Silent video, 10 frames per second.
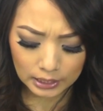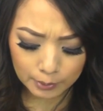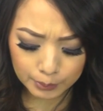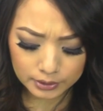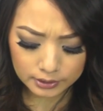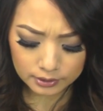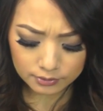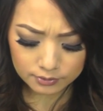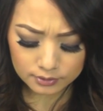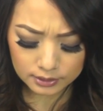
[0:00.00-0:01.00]
I
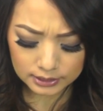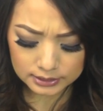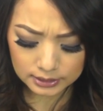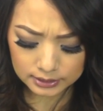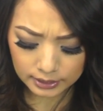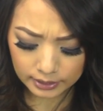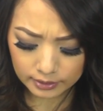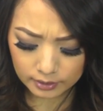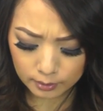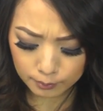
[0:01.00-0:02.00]
believe they said
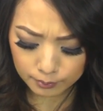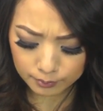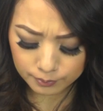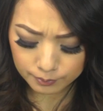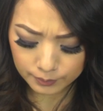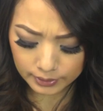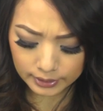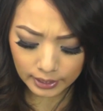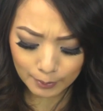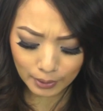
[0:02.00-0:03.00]
that it
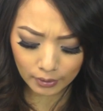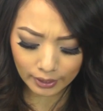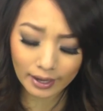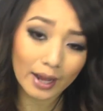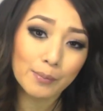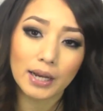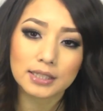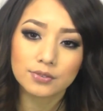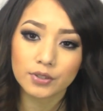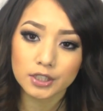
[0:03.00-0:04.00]
came out at
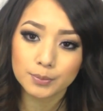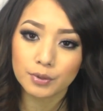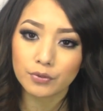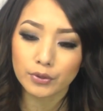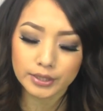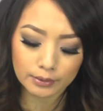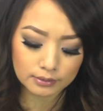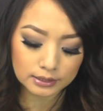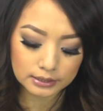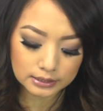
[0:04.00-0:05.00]
IMATS first before they
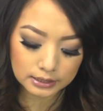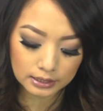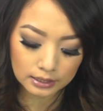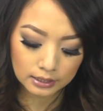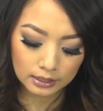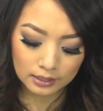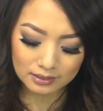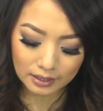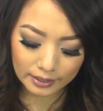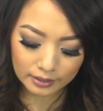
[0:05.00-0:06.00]
released it
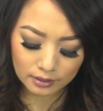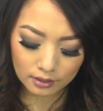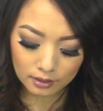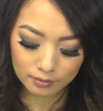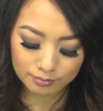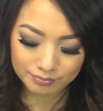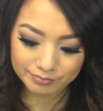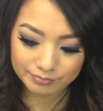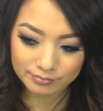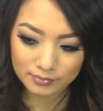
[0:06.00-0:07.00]
like
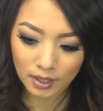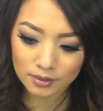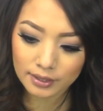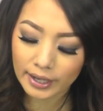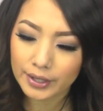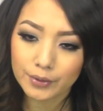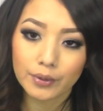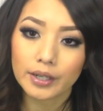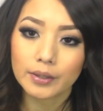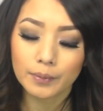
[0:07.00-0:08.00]
online
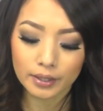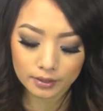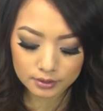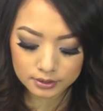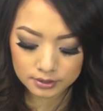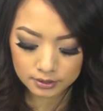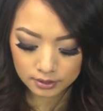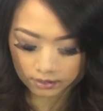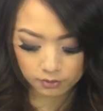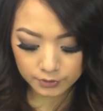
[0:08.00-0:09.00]
or anywhere else.
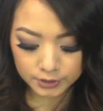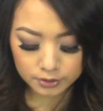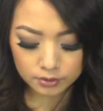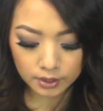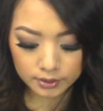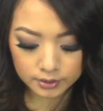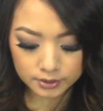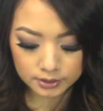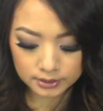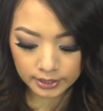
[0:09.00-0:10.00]
So the first two
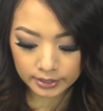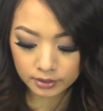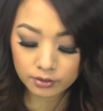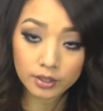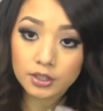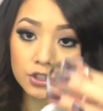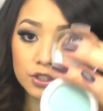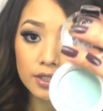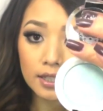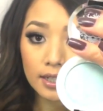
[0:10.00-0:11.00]
colors is Candy
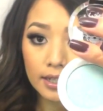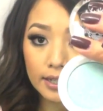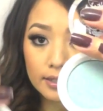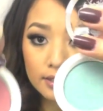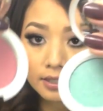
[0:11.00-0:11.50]
Crush and